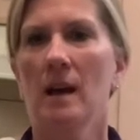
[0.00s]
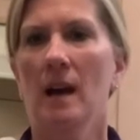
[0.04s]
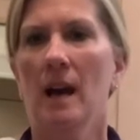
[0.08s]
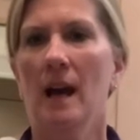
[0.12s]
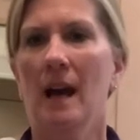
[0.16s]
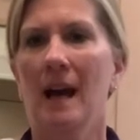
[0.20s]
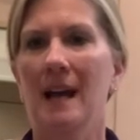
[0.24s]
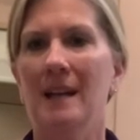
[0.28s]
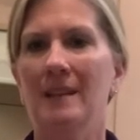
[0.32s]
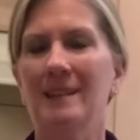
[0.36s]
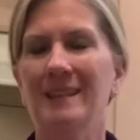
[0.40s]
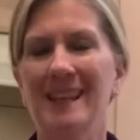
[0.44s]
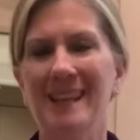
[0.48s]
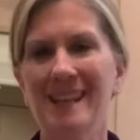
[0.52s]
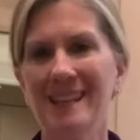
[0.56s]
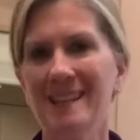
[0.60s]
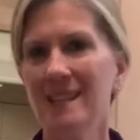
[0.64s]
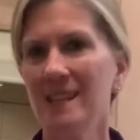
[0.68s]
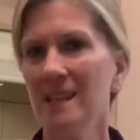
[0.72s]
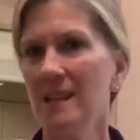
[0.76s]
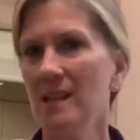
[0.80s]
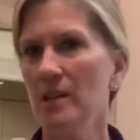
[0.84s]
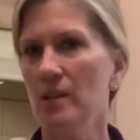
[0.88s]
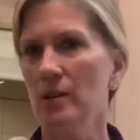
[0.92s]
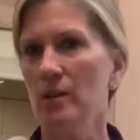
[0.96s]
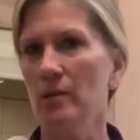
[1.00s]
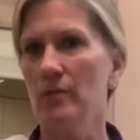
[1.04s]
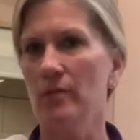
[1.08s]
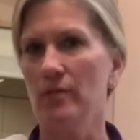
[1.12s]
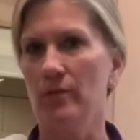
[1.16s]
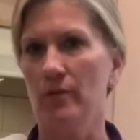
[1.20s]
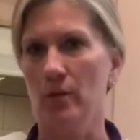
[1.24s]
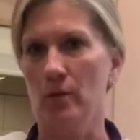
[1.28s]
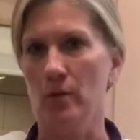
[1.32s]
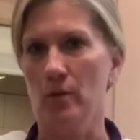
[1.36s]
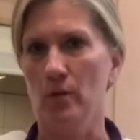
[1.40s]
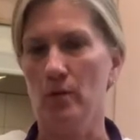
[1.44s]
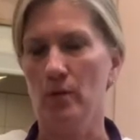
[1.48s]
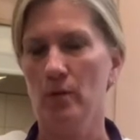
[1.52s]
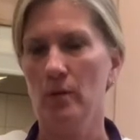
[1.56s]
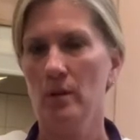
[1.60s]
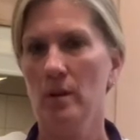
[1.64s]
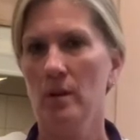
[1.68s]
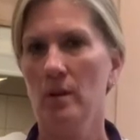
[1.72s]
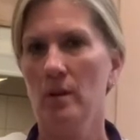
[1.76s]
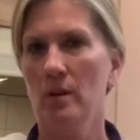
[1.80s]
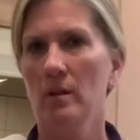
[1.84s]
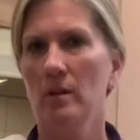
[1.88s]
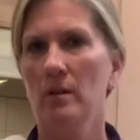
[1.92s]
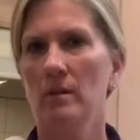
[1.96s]
I like to eat good food.
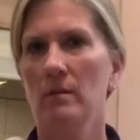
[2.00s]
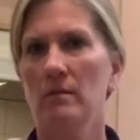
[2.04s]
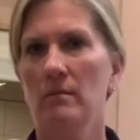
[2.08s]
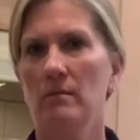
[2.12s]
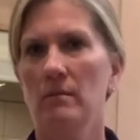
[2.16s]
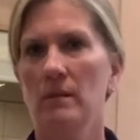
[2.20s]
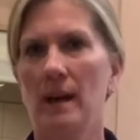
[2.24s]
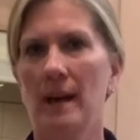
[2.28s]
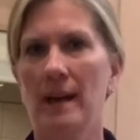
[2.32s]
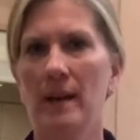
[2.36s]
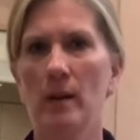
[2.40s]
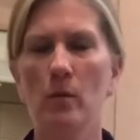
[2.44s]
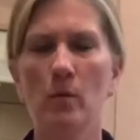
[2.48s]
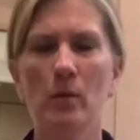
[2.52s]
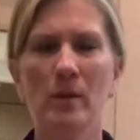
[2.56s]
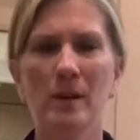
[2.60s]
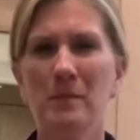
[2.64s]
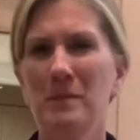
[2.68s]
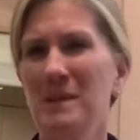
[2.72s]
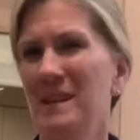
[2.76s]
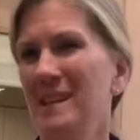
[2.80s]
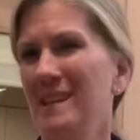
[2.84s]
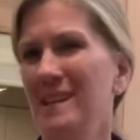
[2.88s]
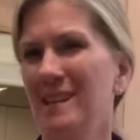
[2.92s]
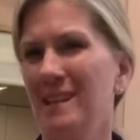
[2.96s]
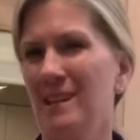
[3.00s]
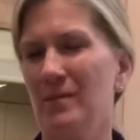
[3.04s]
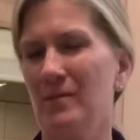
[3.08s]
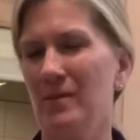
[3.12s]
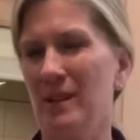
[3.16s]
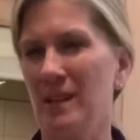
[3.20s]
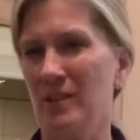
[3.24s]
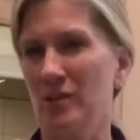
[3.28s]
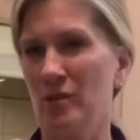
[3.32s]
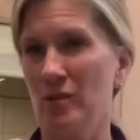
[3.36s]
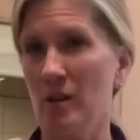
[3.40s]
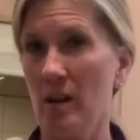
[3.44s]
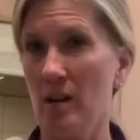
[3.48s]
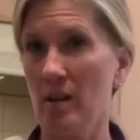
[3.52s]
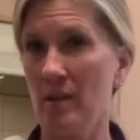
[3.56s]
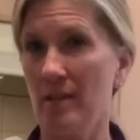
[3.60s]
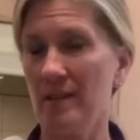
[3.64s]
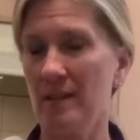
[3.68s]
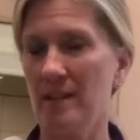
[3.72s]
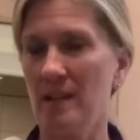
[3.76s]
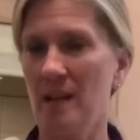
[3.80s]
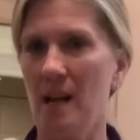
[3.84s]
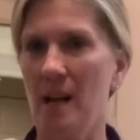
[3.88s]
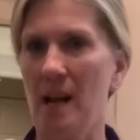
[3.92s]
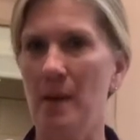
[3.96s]
I don't wanna be eating in a restaurant all the
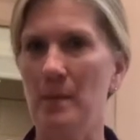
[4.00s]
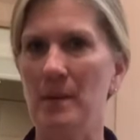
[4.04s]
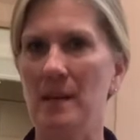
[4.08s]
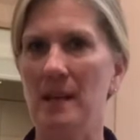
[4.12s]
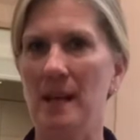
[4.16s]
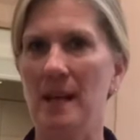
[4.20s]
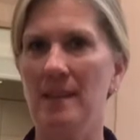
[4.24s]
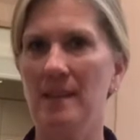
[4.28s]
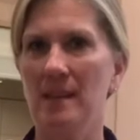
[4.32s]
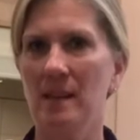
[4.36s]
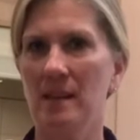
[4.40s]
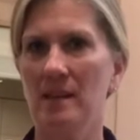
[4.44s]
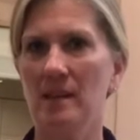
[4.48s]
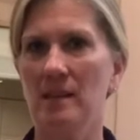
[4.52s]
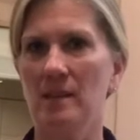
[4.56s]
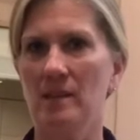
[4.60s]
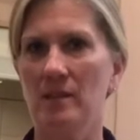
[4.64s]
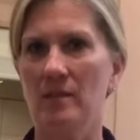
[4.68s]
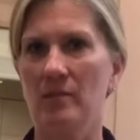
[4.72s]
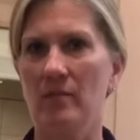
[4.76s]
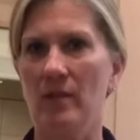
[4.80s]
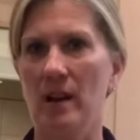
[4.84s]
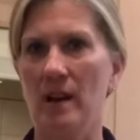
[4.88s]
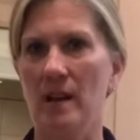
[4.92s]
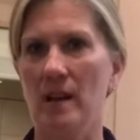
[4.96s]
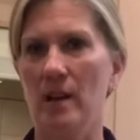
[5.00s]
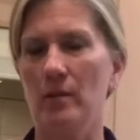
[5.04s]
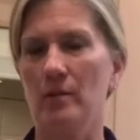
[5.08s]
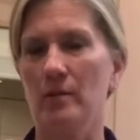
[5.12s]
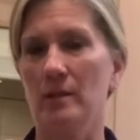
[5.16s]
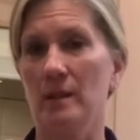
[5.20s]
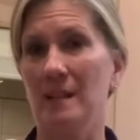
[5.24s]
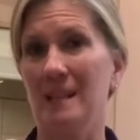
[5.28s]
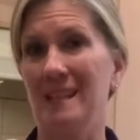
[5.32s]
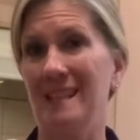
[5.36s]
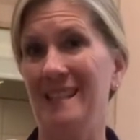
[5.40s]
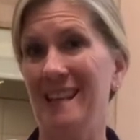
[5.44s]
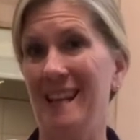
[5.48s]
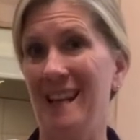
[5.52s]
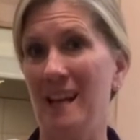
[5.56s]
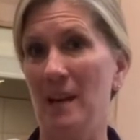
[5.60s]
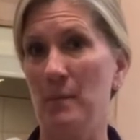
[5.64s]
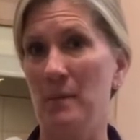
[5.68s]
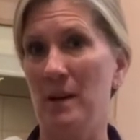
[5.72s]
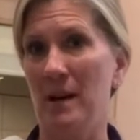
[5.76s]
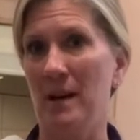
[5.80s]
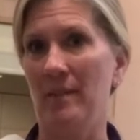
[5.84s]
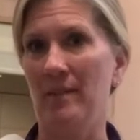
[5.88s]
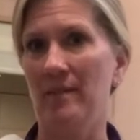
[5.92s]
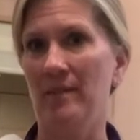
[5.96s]
time, and I think this reno is gonna take
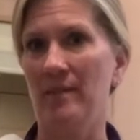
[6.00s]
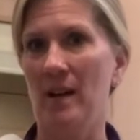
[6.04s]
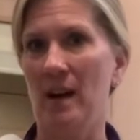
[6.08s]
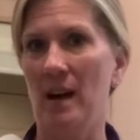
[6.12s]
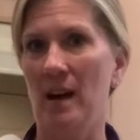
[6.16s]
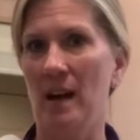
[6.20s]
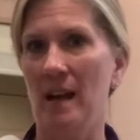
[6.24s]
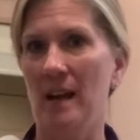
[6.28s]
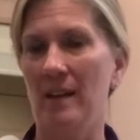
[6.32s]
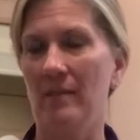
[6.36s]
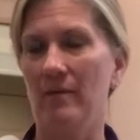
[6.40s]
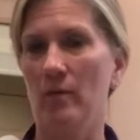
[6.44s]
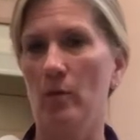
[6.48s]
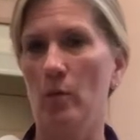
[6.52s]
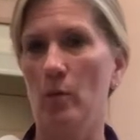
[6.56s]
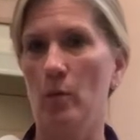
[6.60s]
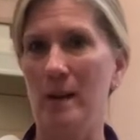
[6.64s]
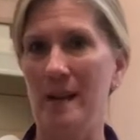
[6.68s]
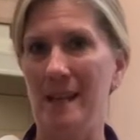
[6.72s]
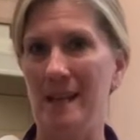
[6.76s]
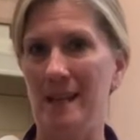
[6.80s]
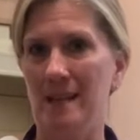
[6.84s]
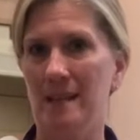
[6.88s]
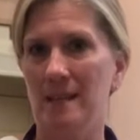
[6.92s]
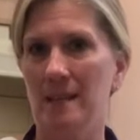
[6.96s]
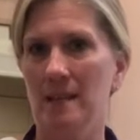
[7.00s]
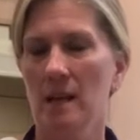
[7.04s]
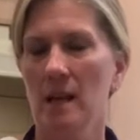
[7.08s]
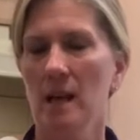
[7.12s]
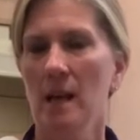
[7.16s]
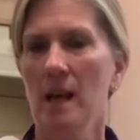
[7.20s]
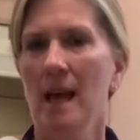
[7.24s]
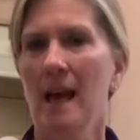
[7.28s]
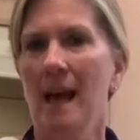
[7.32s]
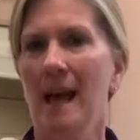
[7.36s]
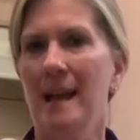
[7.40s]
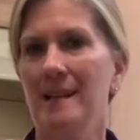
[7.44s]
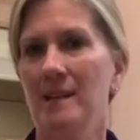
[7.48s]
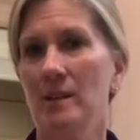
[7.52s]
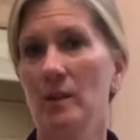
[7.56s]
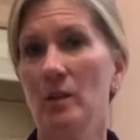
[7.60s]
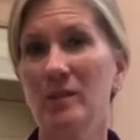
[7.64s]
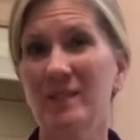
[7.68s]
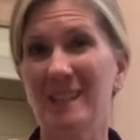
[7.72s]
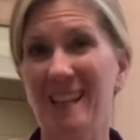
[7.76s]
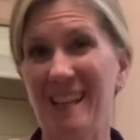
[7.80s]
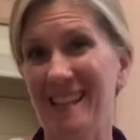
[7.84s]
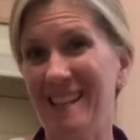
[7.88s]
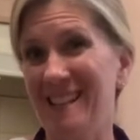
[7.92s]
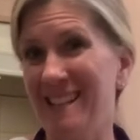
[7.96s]
about five weeks. And you know what
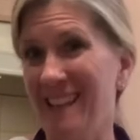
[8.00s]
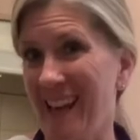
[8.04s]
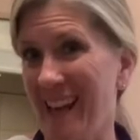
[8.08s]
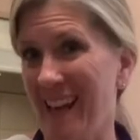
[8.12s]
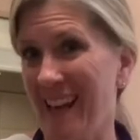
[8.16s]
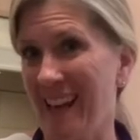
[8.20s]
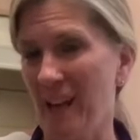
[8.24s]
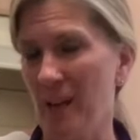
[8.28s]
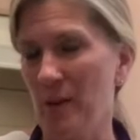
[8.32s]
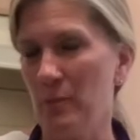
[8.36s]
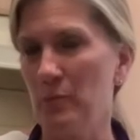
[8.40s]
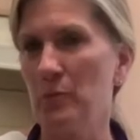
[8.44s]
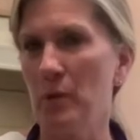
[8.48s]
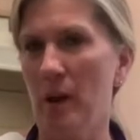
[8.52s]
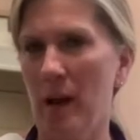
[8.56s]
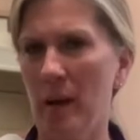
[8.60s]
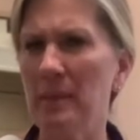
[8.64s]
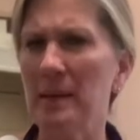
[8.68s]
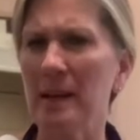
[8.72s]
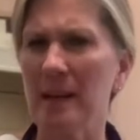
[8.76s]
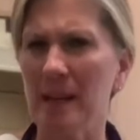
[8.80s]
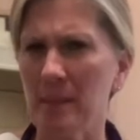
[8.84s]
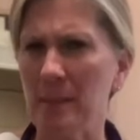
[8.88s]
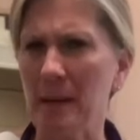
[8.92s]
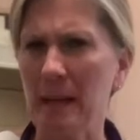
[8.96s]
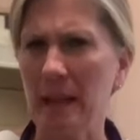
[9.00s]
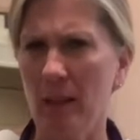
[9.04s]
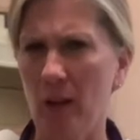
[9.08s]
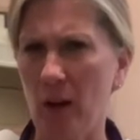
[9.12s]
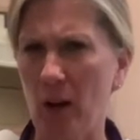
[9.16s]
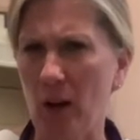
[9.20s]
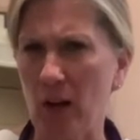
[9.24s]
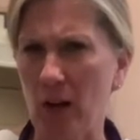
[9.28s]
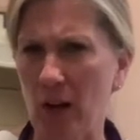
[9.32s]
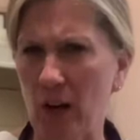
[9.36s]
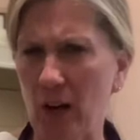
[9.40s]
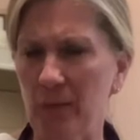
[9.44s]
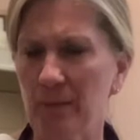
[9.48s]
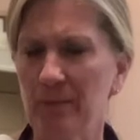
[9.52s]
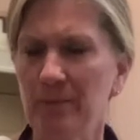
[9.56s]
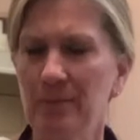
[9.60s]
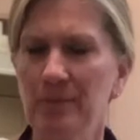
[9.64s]
they say, it's probably gonna be longer.